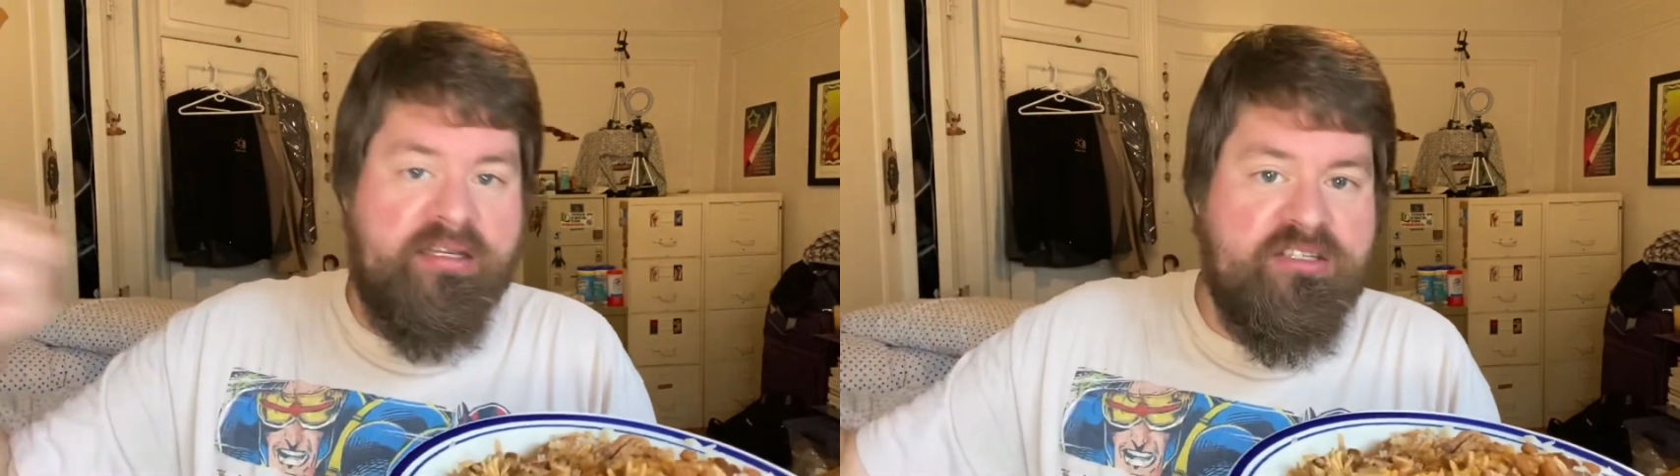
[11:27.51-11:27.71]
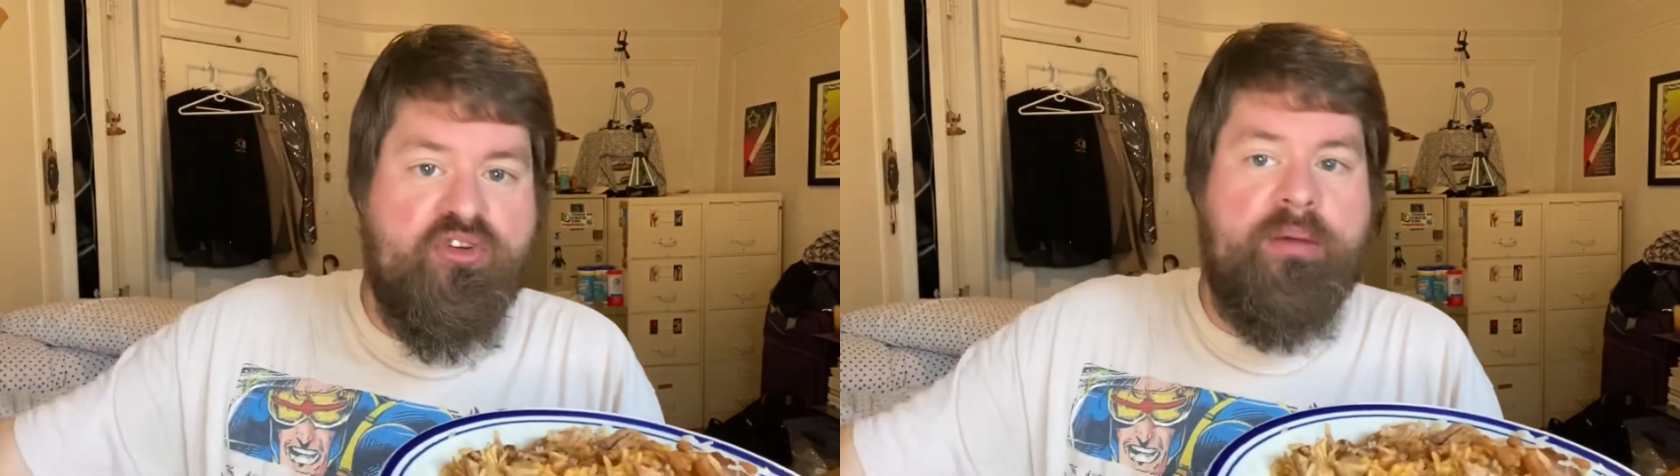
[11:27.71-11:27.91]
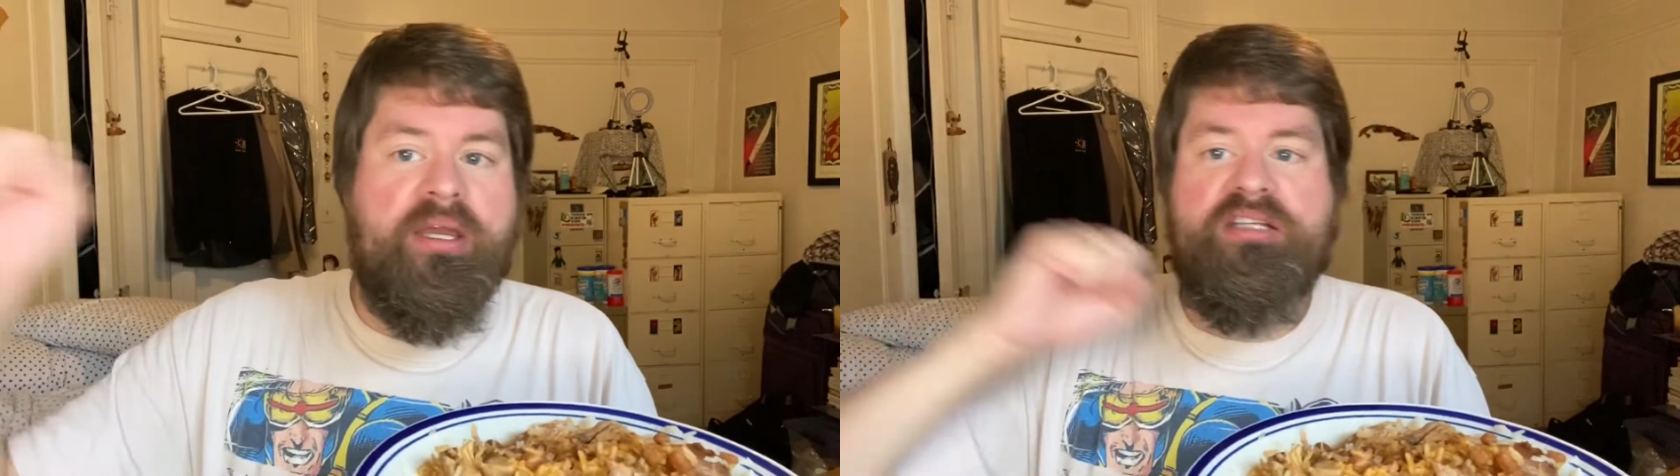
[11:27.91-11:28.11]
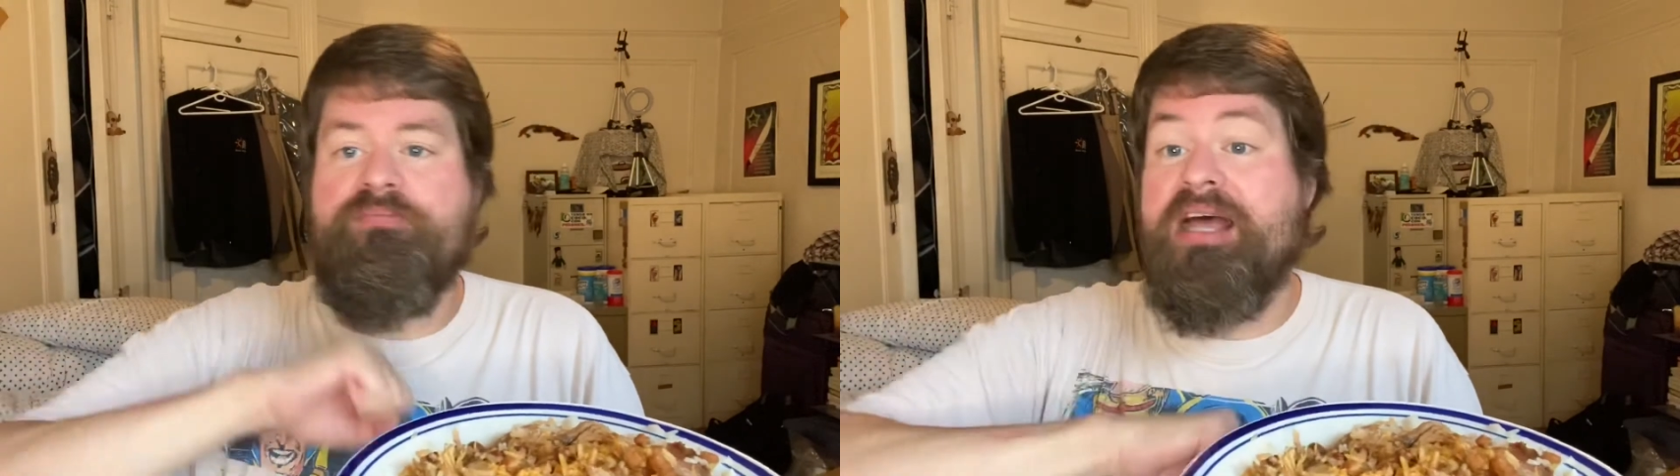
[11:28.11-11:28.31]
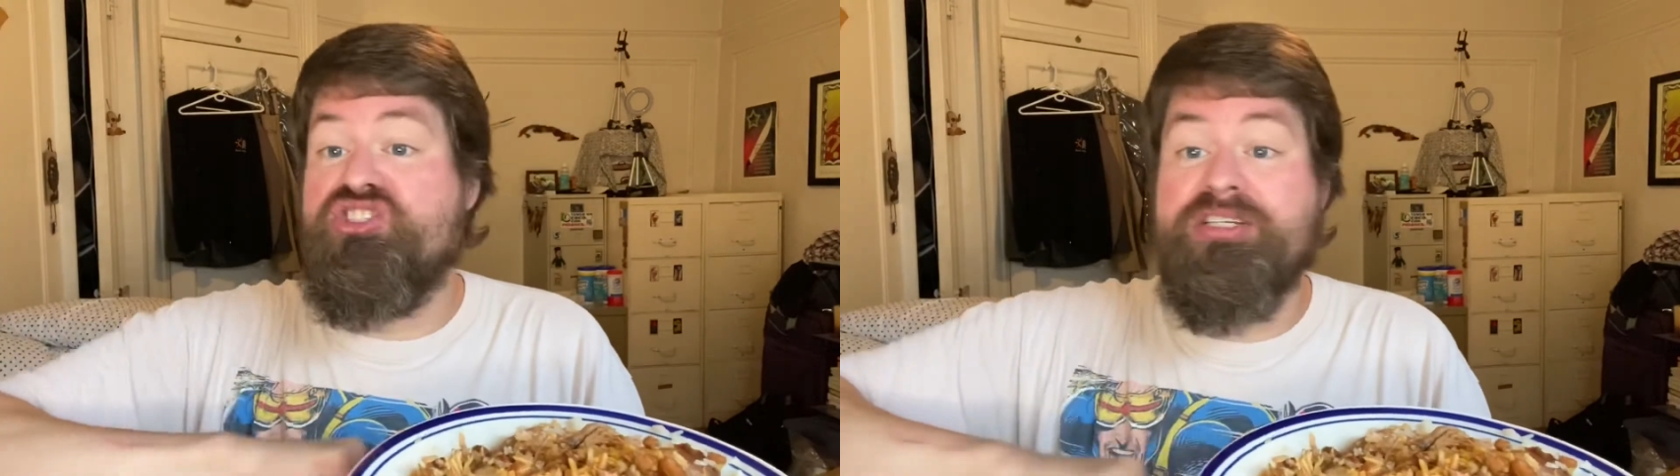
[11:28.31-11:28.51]
screaming in
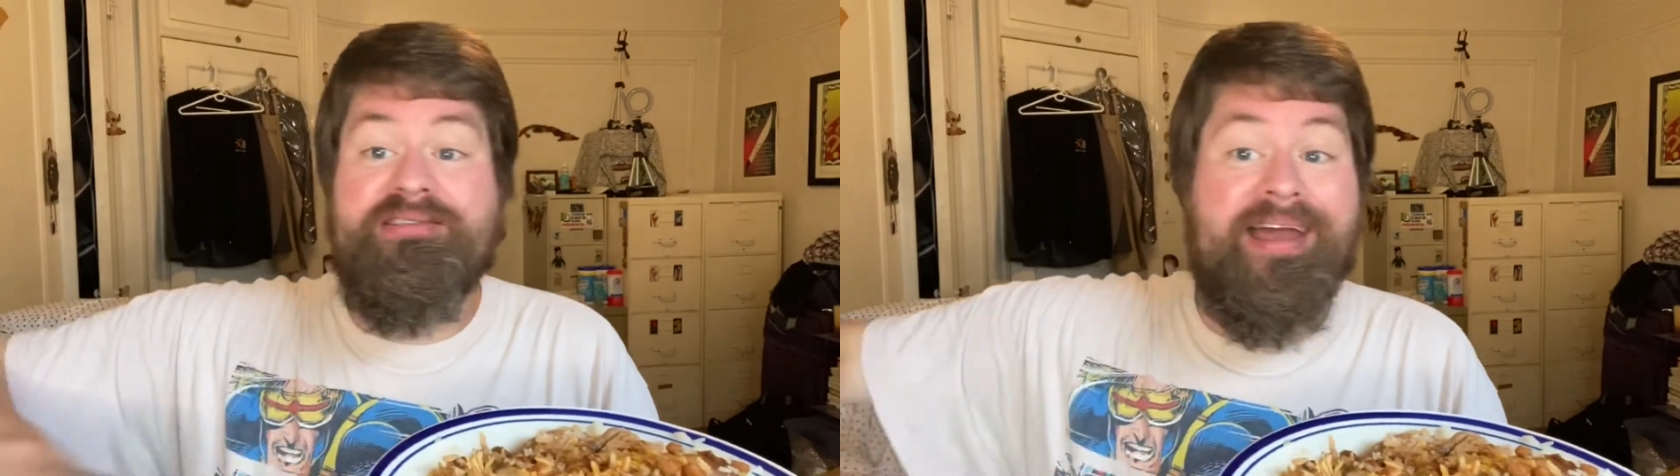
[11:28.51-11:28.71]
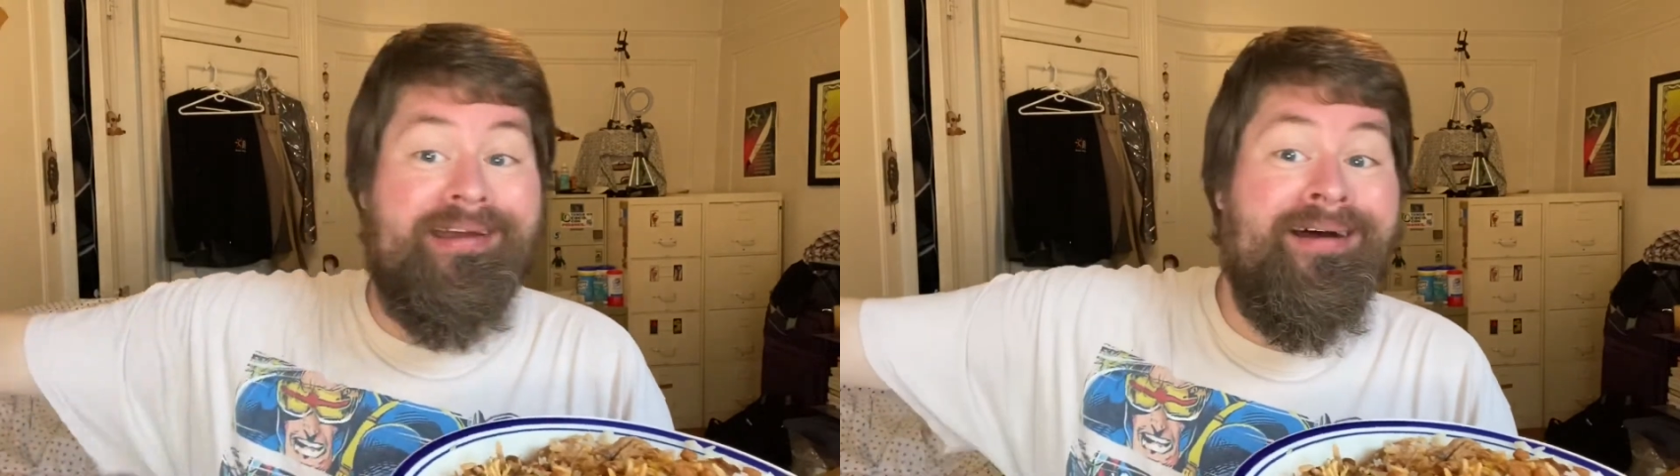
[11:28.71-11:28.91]
Spanish, just like